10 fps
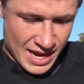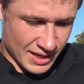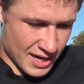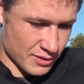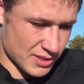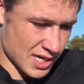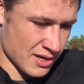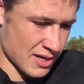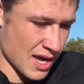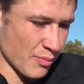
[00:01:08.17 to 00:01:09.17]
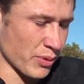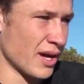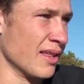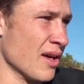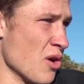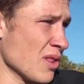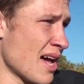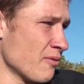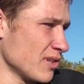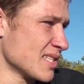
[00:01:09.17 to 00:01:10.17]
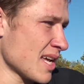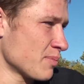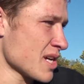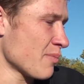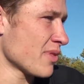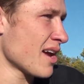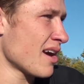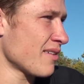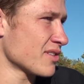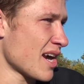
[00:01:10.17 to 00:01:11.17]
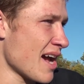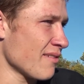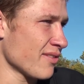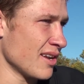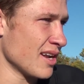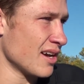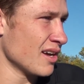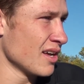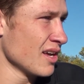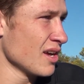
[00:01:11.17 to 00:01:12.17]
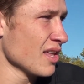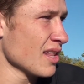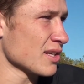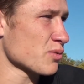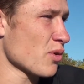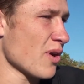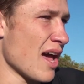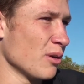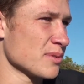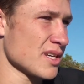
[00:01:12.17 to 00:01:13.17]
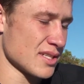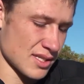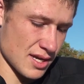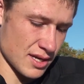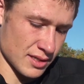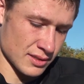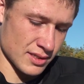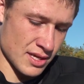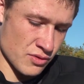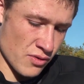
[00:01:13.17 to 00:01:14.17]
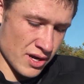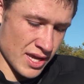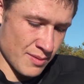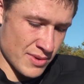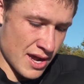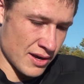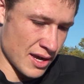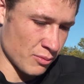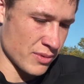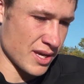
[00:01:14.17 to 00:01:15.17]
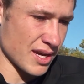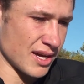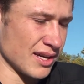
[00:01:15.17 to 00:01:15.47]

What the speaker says: Yeah, Kai was tearing it up. The O-line really stepped up there after half, and that's what helped us get the run game down, helped me